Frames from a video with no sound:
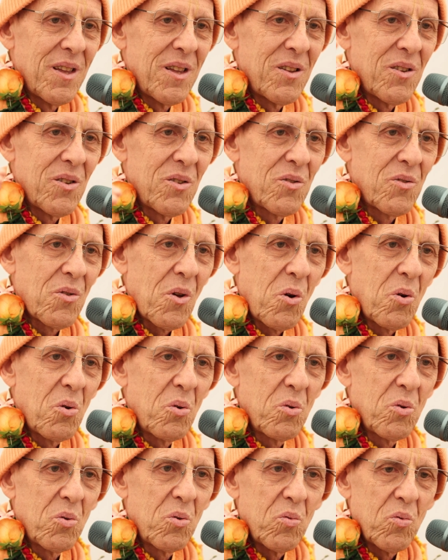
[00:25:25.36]

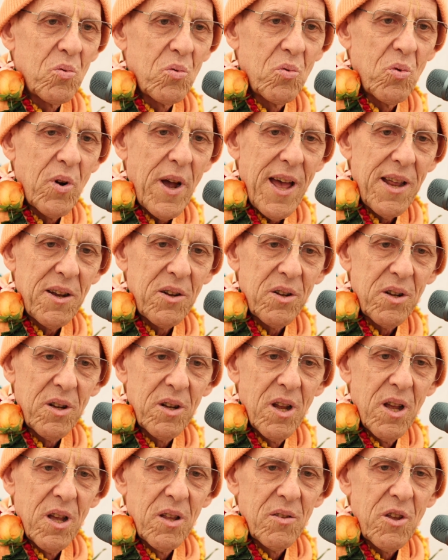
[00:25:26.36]
So
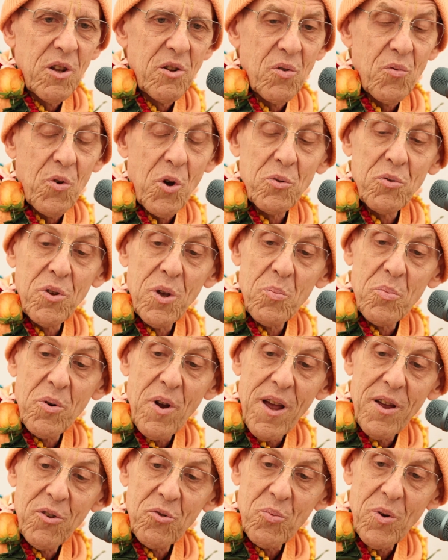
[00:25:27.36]
when the devotee
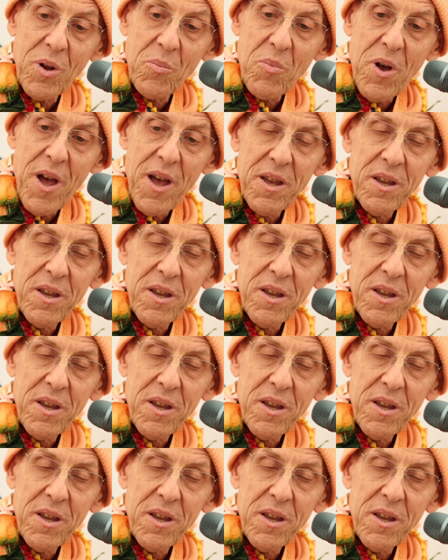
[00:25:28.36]
prays, when